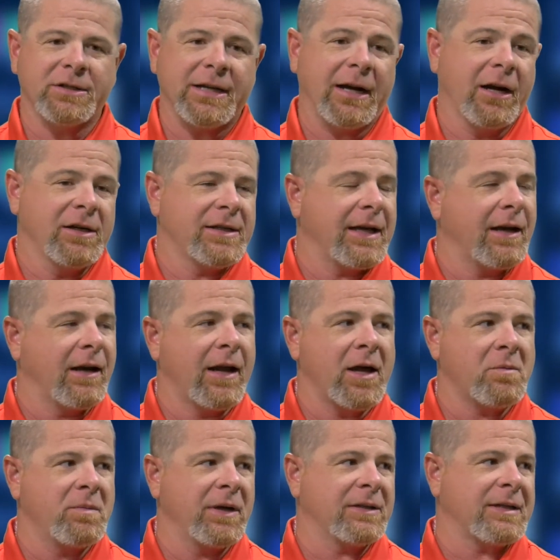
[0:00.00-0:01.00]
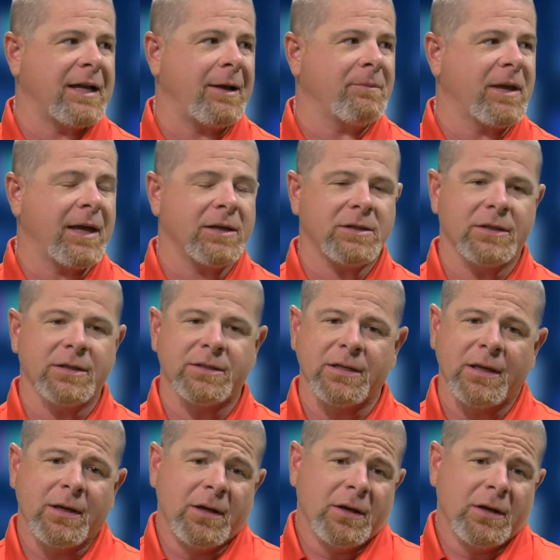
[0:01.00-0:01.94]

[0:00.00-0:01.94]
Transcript: Terrence had a lot of big time catches,